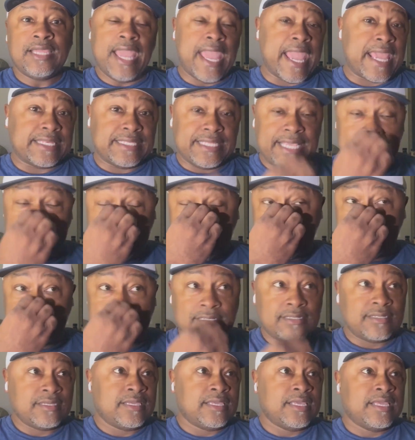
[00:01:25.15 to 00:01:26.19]
at the
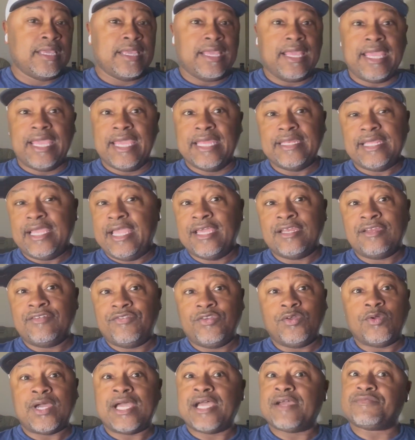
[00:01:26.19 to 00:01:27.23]
end an
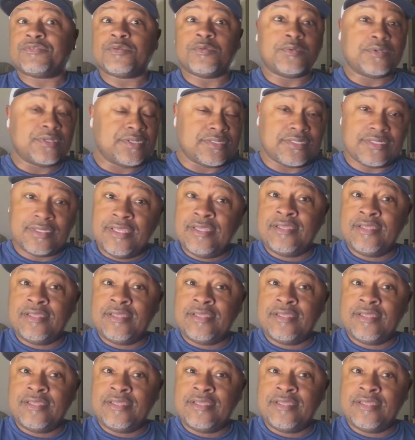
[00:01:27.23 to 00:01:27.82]
interview afterwards